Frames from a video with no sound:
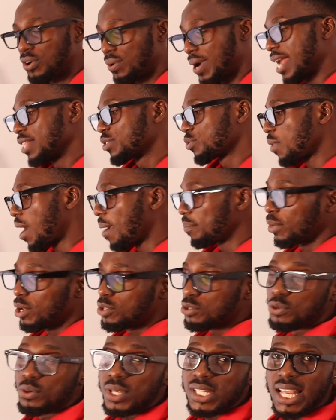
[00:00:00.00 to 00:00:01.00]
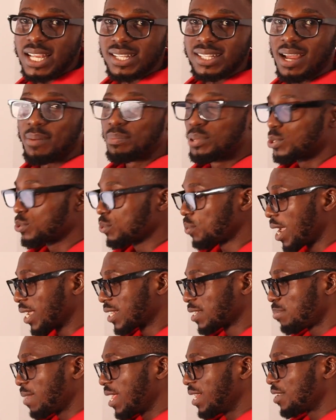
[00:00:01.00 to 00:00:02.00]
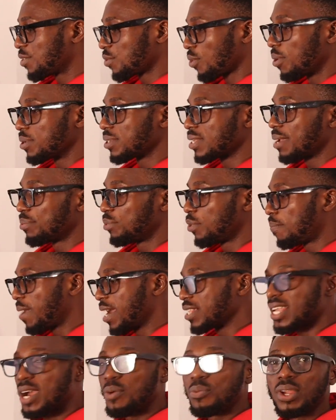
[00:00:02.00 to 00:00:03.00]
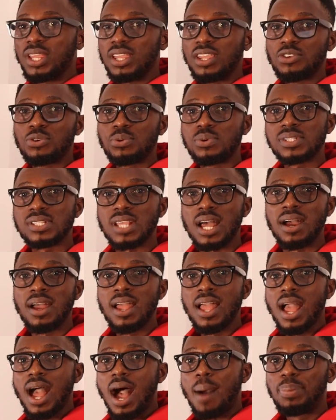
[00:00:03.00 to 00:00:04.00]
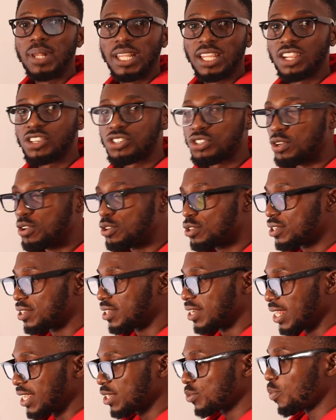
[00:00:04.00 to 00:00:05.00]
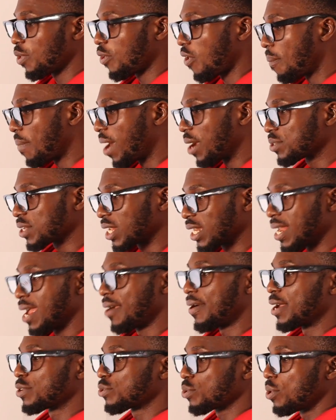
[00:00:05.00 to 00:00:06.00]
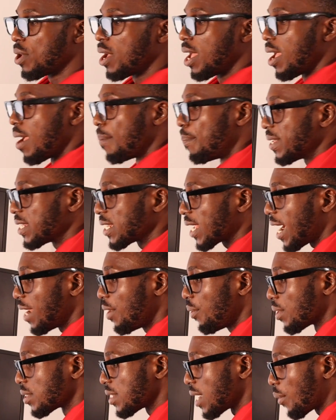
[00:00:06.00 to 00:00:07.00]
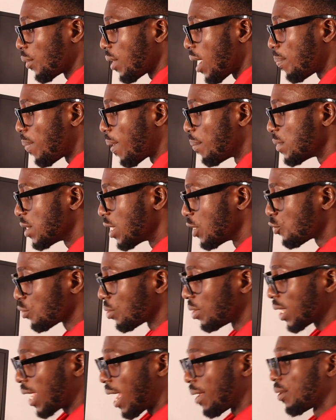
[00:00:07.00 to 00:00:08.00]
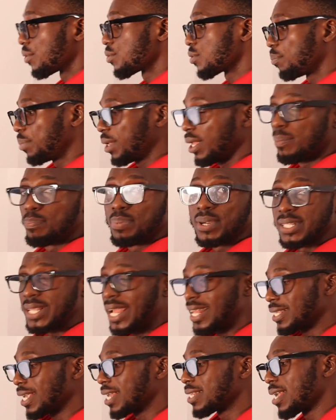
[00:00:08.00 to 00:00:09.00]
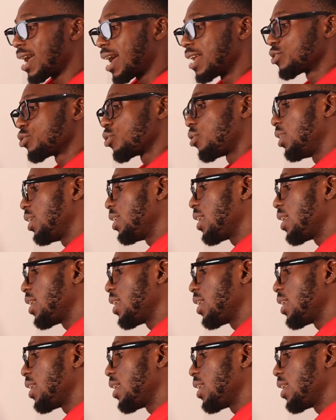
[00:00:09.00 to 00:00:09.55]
right? So I'm going to use the example to explain this concept. You know, by the time we use applications, this will come out clearer. So basically, your circular permutation can also be presented as your